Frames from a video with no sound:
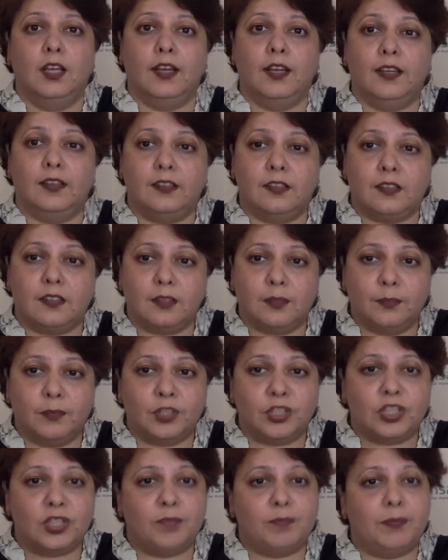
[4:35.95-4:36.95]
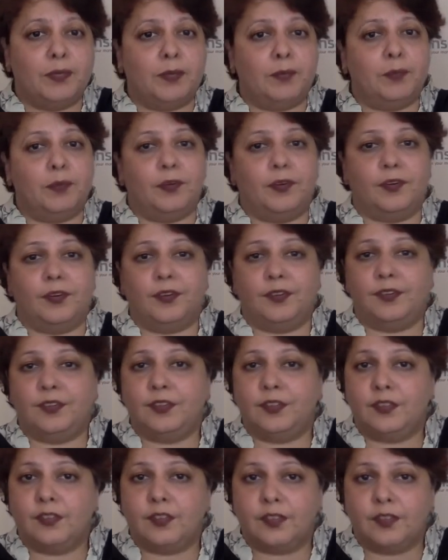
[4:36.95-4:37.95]
is it commercial paper, is
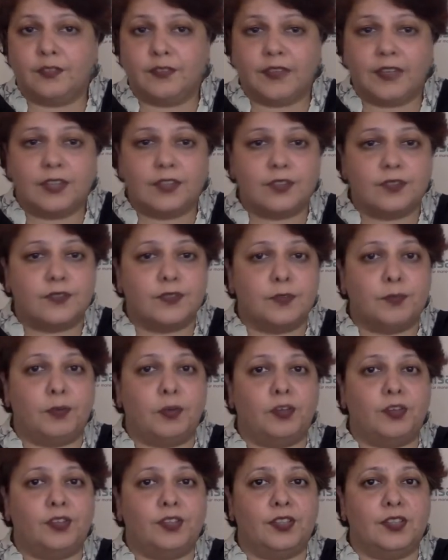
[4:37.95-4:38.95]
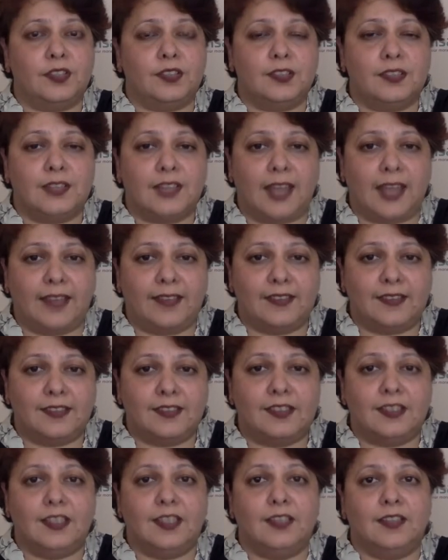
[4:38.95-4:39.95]
it certificate of deposit, is it
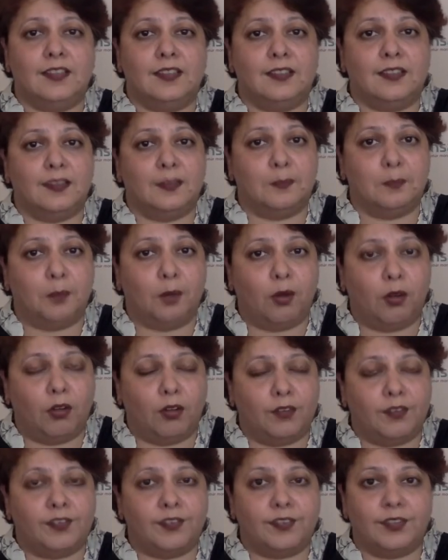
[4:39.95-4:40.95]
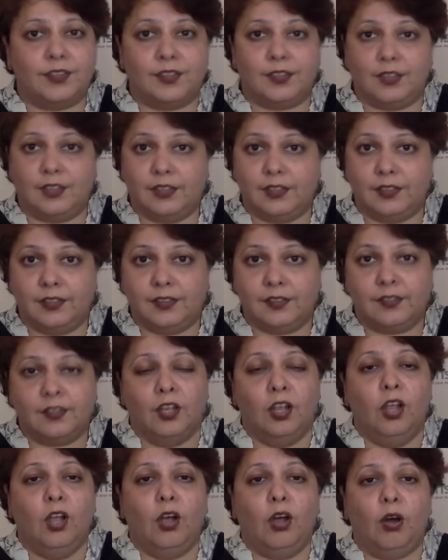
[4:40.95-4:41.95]
NCDs, is it bonds, is it gilts,
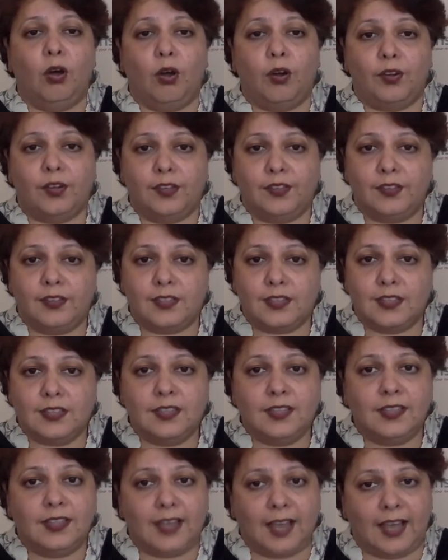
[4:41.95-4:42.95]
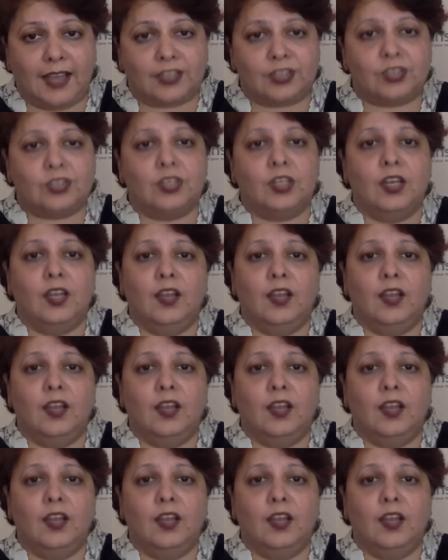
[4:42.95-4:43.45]
or is it in cash?